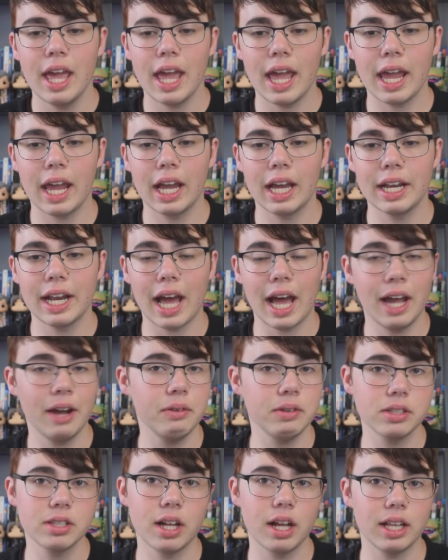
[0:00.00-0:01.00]
and I
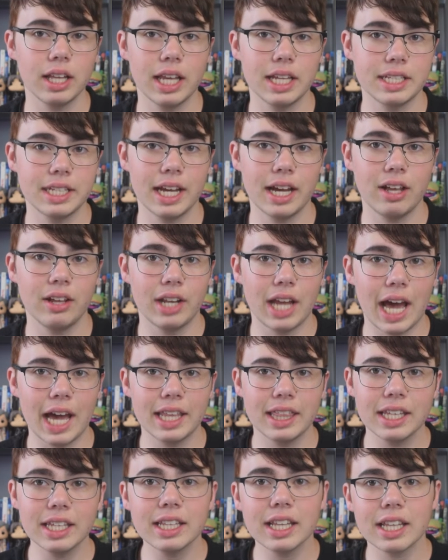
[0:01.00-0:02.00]
was not let down. I
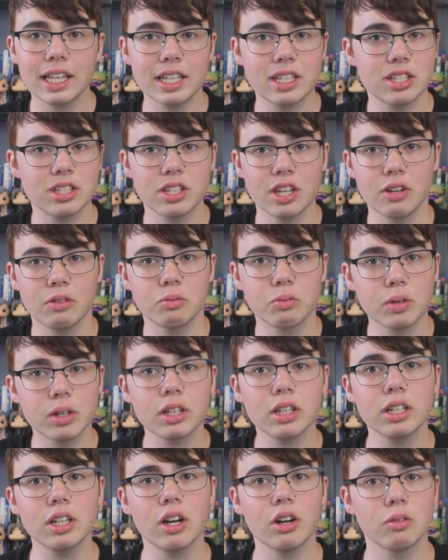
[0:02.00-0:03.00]
think that this is a
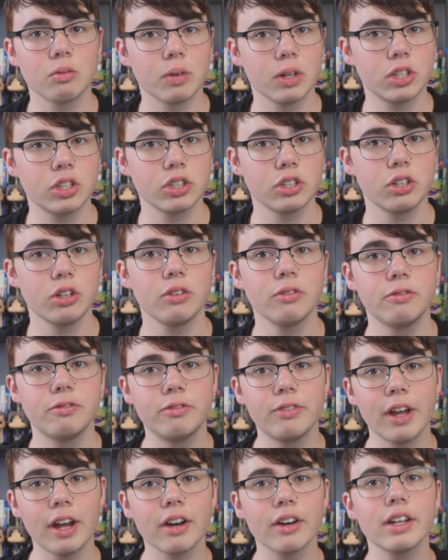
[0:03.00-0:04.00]
really original,
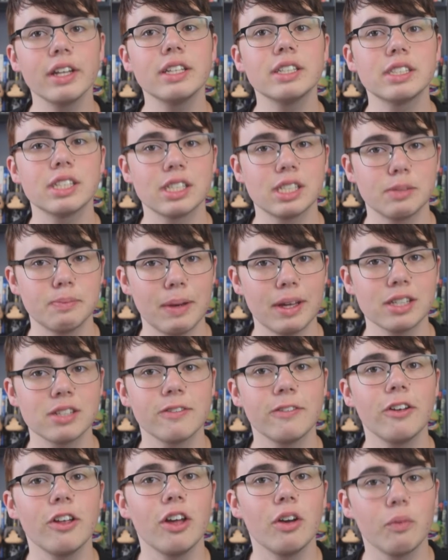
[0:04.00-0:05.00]
very
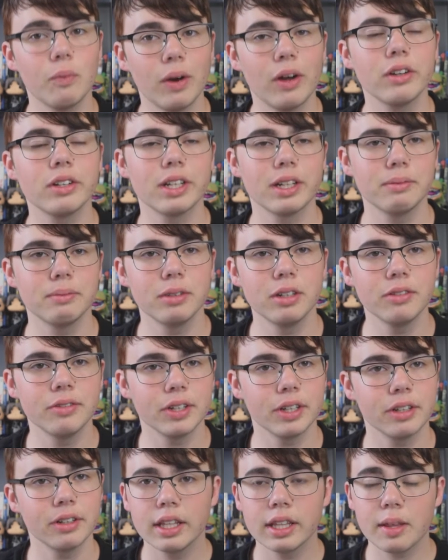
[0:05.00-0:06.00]
suspenseful, and well done
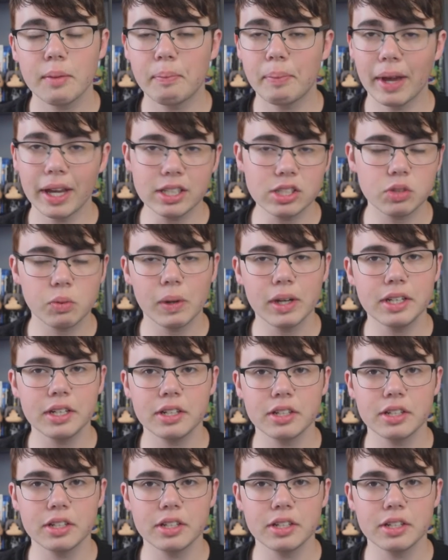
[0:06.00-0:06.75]
movie. The best way to